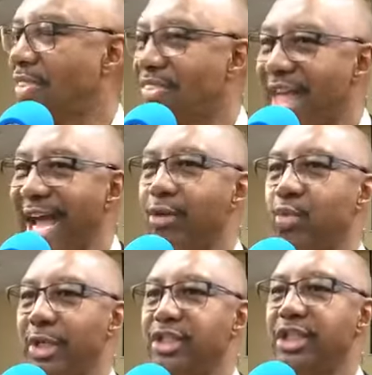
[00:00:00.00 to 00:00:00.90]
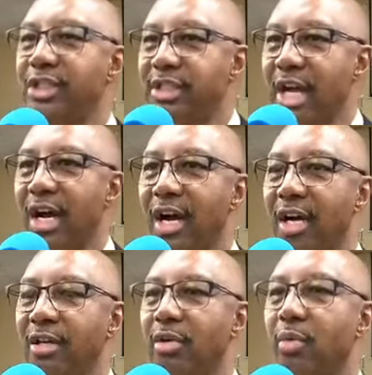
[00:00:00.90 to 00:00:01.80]
That which is
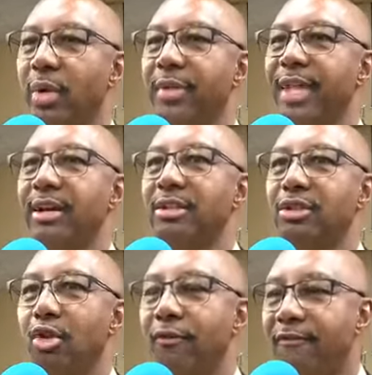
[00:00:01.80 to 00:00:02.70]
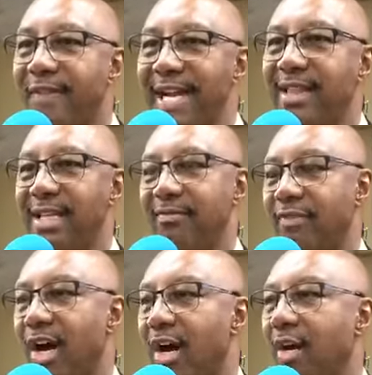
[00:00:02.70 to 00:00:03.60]
done where there is no faith
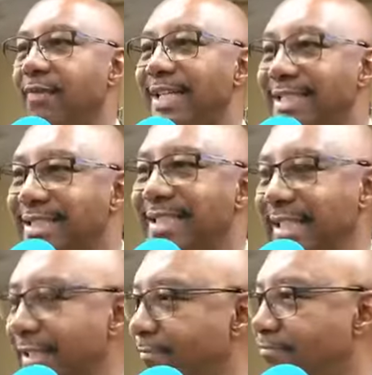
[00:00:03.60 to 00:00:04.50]
involved is sin.